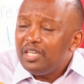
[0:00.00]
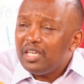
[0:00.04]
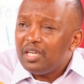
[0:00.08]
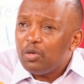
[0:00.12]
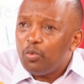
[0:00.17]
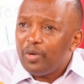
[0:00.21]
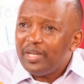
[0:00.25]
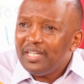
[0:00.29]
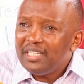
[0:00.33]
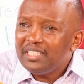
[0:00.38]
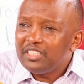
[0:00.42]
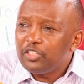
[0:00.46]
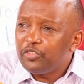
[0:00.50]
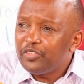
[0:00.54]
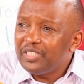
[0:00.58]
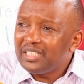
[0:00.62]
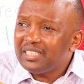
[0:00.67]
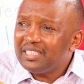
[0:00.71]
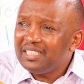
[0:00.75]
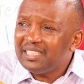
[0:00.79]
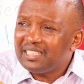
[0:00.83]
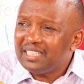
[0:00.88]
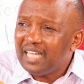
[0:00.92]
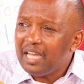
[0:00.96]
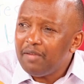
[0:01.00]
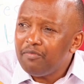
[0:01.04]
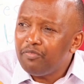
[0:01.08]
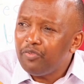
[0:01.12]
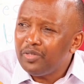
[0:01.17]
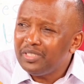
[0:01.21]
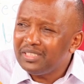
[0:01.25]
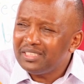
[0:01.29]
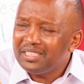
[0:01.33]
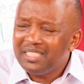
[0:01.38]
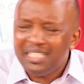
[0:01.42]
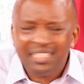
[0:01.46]
when it reached the time
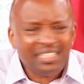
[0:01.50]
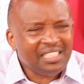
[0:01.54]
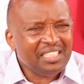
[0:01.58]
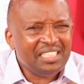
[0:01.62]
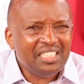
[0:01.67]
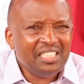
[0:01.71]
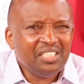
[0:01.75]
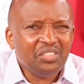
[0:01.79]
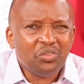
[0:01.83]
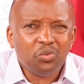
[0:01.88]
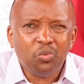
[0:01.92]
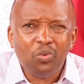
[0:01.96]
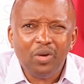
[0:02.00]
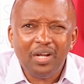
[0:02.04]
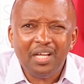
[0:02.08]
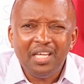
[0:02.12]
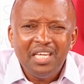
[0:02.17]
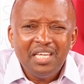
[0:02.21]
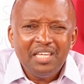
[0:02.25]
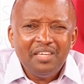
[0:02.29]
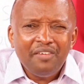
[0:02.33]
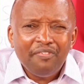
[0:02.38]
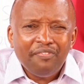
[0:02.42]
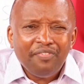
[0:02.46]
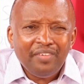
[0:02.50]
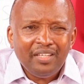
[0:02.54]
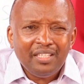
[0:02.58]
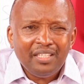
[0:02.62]
for his death, he didn't want, he